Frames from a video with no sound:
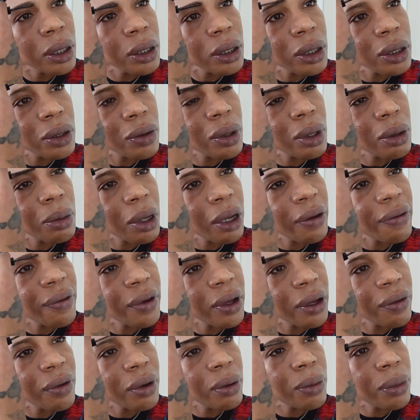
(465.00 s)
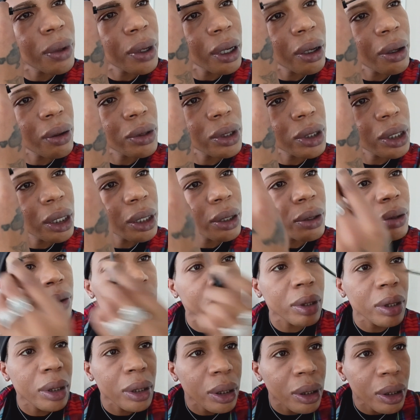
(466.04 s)
This is one of my favorite brow
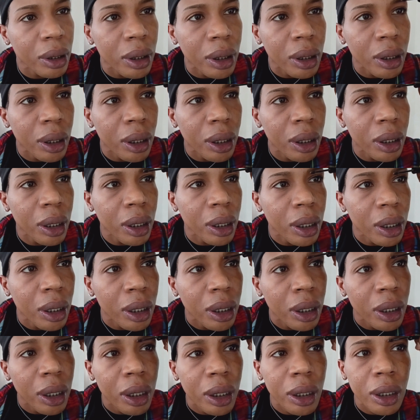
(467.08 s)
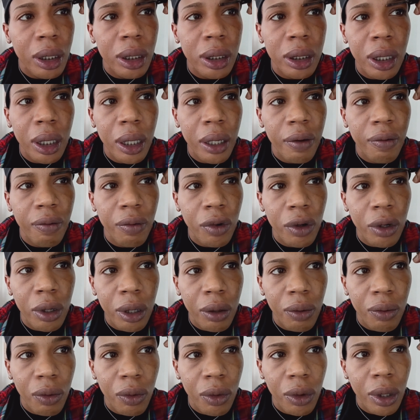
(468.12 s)
gels because I have
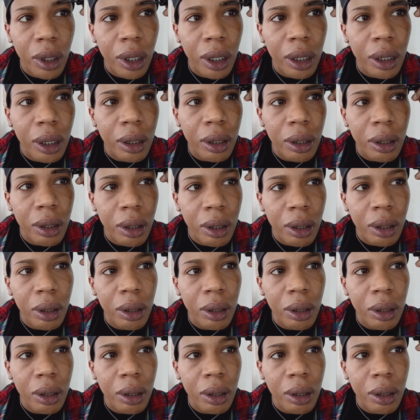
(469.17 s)
more than one.